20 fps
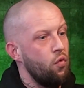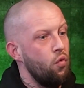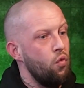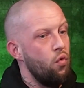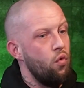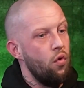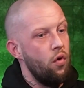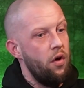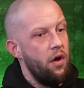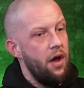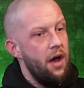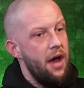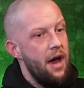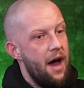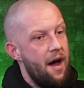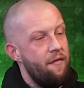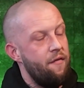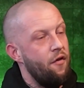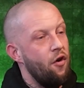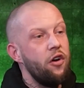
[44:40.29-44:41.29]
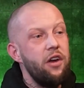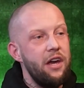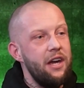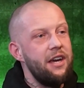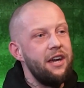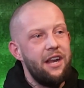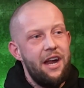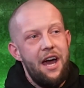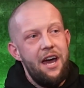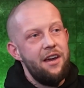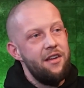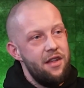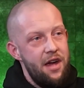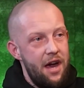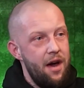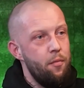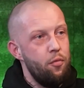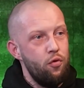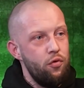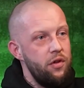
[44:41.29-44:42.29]
got a fucking cracking
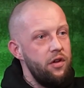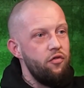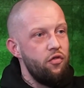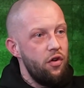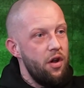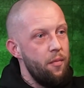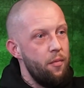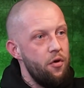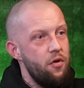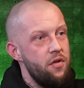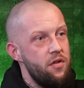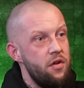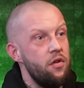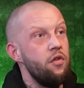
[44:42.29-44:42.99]
set of bodies running about us